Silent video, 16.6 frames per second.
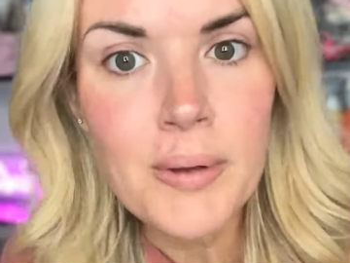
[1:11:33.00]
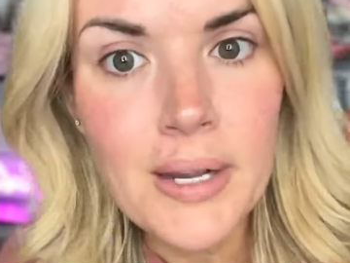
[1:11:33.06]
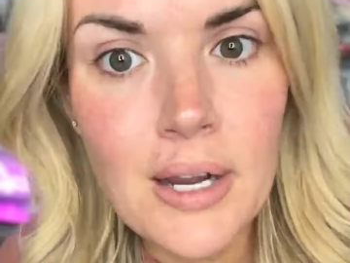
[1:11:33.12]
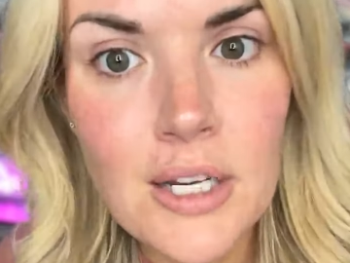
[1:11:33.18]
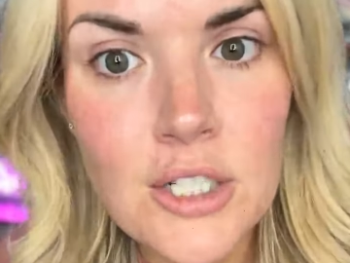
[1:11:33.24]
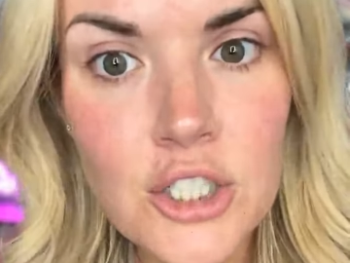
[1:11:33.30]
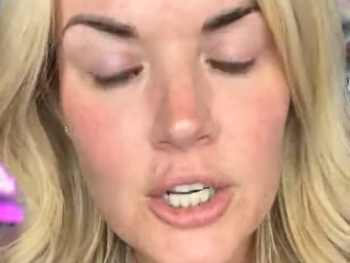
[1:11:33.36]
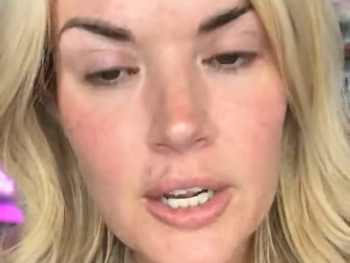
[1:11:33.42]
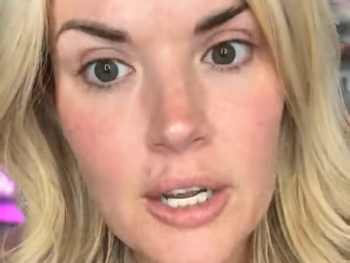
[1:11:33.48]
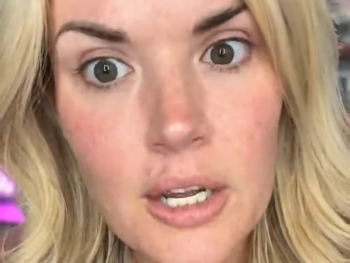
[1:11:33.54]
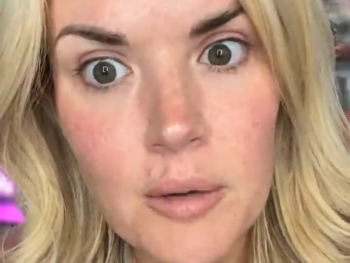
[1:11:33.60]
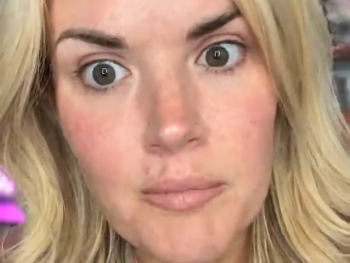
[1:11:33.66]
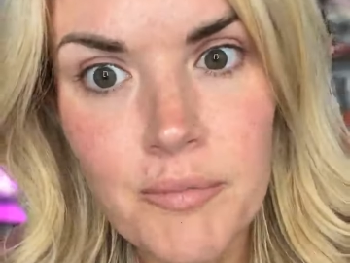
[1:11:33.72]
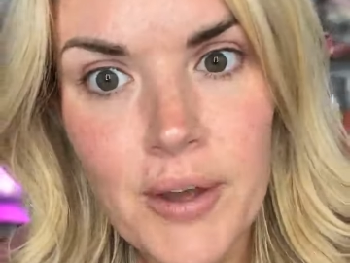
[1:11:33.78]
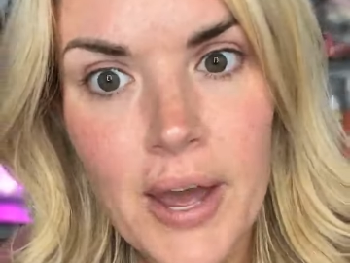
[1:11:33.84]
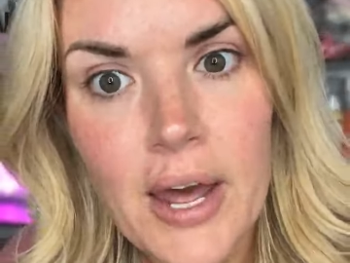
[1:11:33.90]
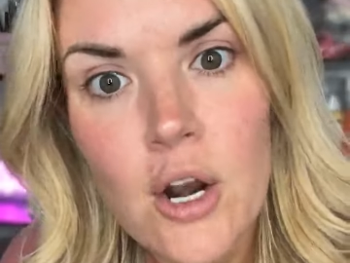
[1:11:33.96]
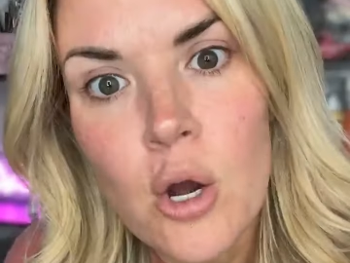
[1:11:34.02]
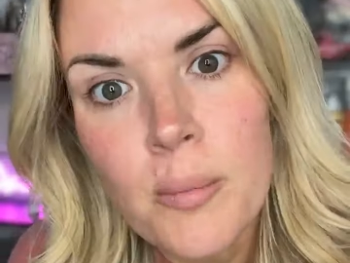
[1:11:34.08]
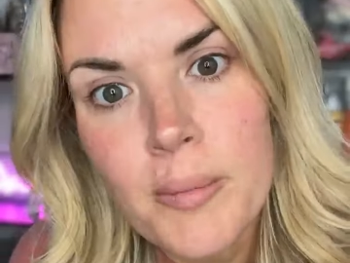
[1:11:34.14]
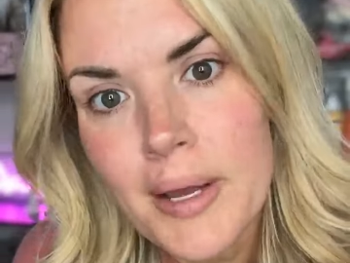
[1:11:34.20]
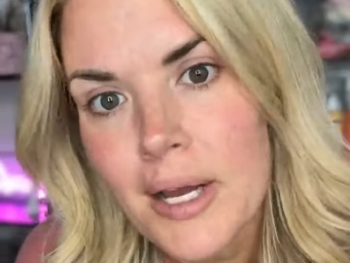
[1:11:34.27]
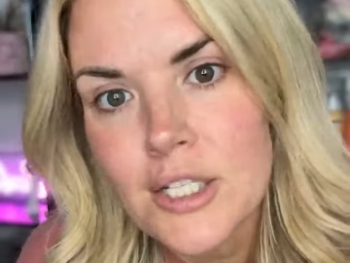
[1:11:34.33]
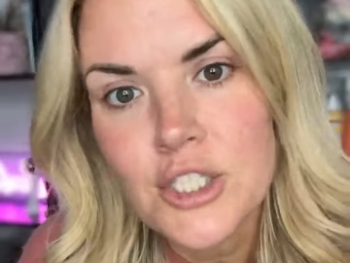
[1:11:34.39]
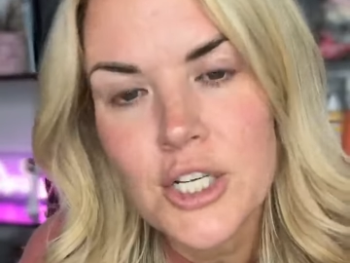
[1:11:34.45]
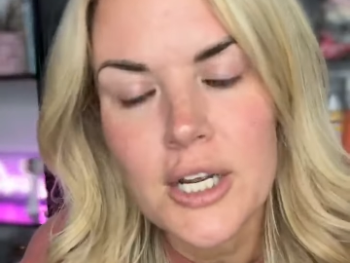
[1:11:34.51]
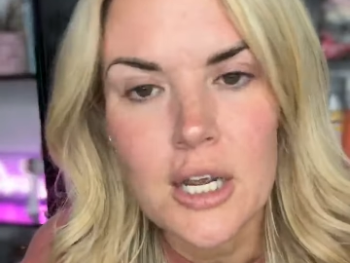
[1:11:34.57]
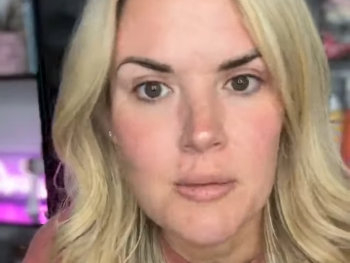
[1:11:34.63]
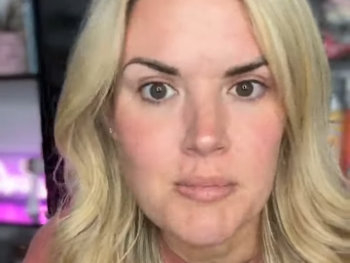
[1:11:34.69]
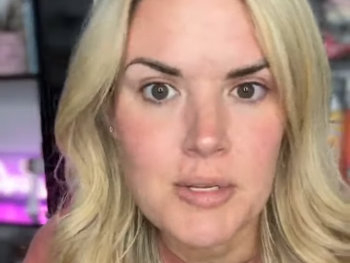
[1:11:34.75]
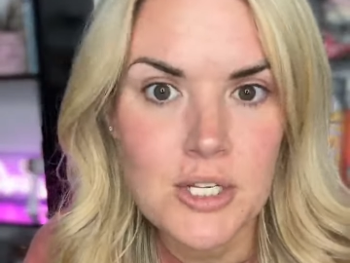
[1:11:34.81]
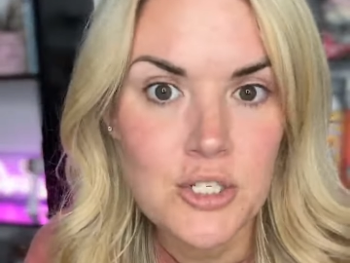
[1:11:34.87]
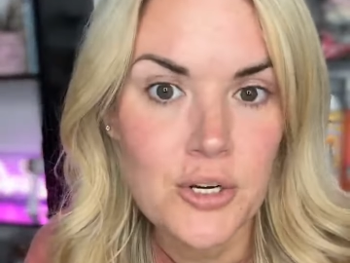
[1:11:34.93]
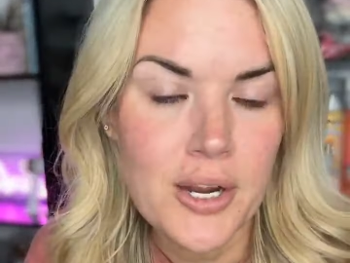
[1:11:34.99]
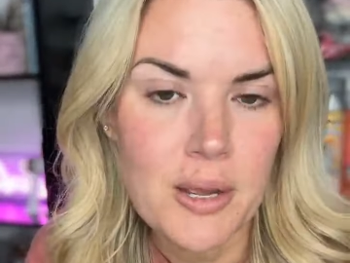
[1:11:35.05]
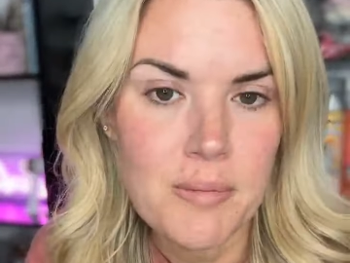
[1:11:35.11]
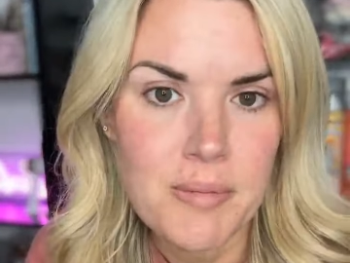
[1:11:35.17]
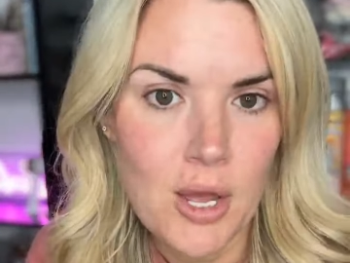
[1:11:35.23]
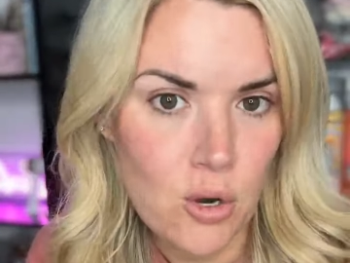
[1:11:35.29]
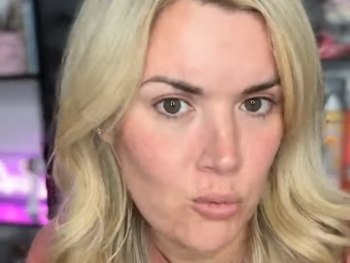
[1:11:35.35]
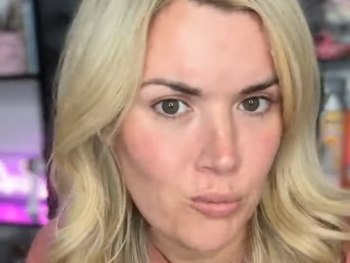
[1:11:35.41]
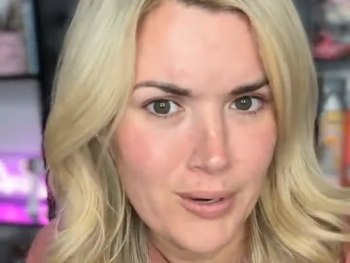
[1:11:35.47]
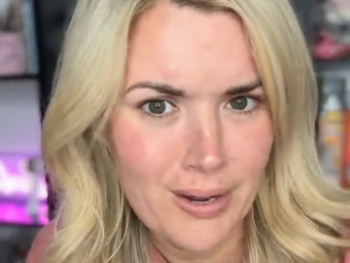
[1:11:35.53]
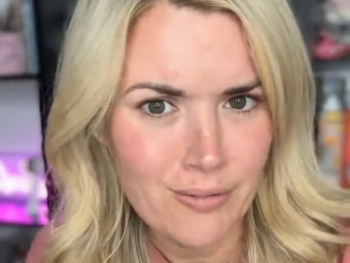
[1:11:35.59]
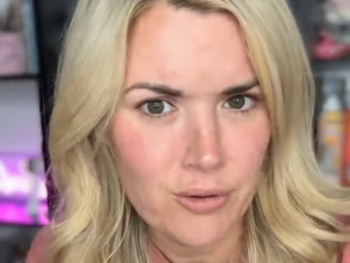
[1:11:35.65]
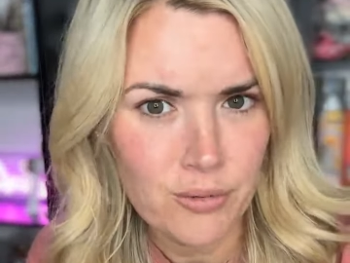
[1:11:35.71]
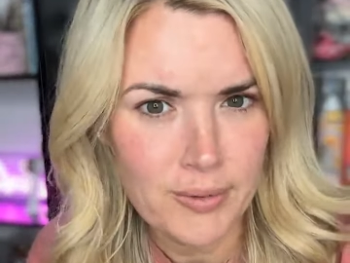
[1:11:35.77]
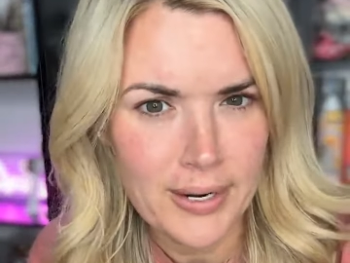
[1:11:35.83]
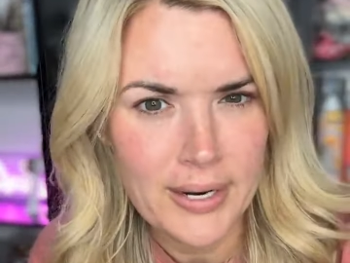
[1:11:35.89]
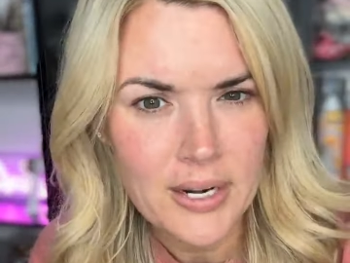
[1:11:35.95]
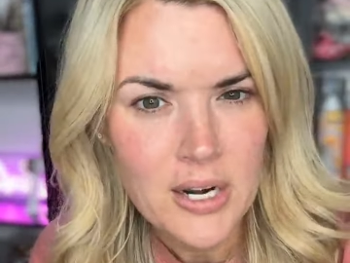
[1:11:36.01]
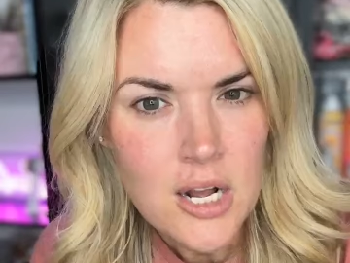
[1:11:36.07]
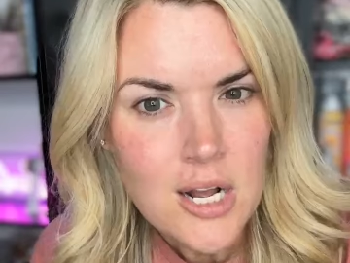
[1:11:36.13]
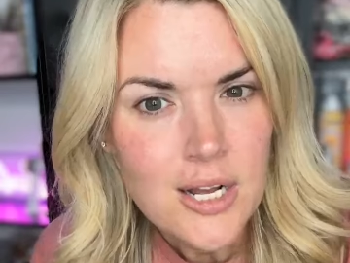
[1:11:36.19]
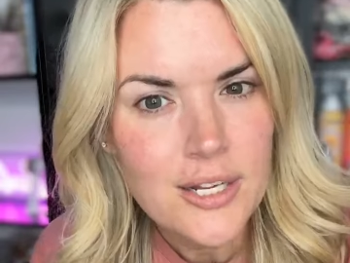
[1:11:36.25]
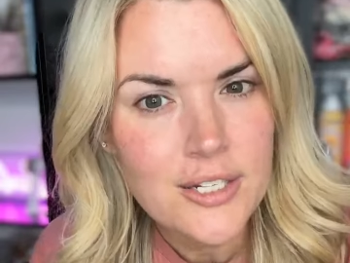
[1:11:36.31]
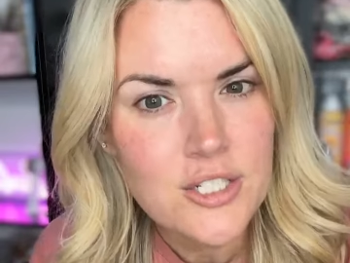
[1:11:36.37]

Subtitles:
Oh my gosh, I am fat. Oh my gosh, I am this or I am that or whatever, right?